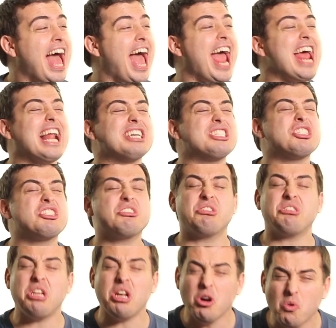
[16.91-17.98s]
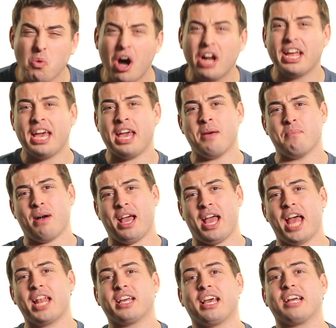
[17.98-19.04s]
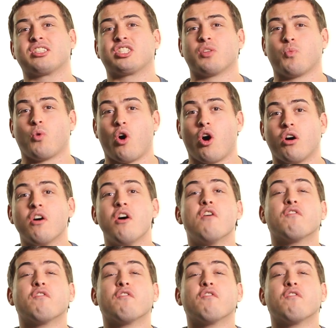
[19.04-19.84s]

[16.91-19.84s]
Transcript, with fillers: and I still want to hit my head against the wall